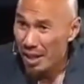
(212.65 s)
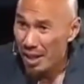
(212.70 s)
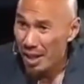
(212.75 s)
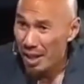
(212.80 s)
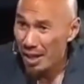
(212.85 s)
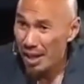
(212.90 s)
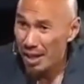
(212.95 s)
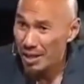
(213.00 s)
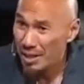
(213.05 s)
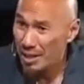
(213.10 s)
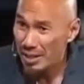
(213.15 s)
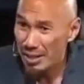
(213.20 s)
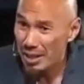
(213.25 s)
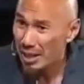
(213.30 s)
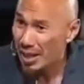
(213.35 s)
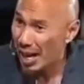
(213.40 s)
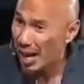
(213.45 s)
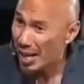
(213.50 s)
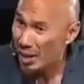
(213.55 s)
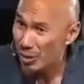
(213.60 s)
And it's
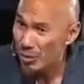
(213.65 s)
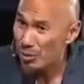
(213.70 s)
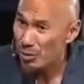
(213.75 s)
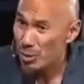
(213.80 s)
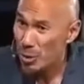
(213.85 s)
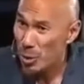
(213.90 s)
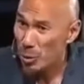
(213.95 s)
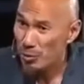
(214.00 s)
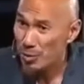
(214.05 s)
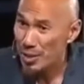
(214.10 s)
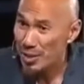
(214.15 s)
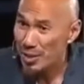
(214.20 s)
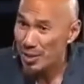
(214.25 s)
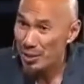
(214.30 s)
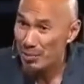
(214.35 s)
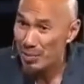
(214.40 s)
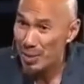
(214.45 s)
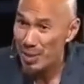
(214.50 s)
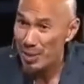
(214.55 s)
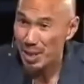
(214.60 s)
like, I don't know if this
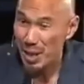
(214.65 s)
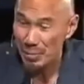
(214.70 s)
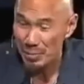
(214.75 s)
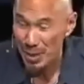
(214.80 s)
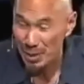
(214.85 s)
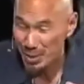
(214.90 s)
can be stopped.